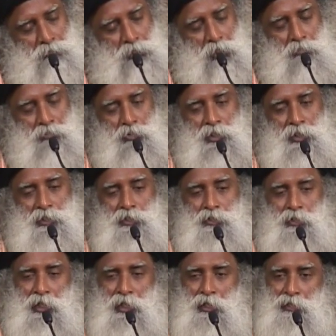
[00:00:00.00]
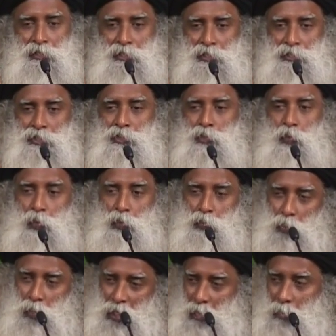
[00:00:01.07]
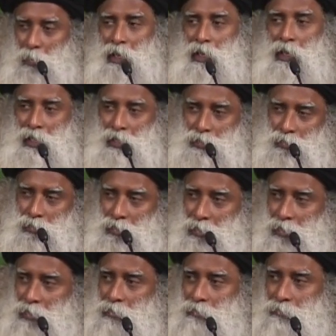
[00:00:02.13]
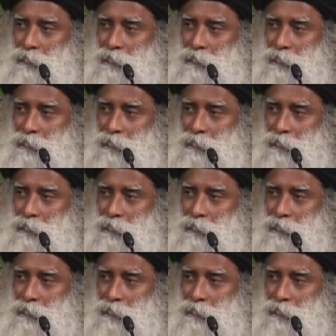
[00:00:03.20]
A bullet in your head does it very well, actually.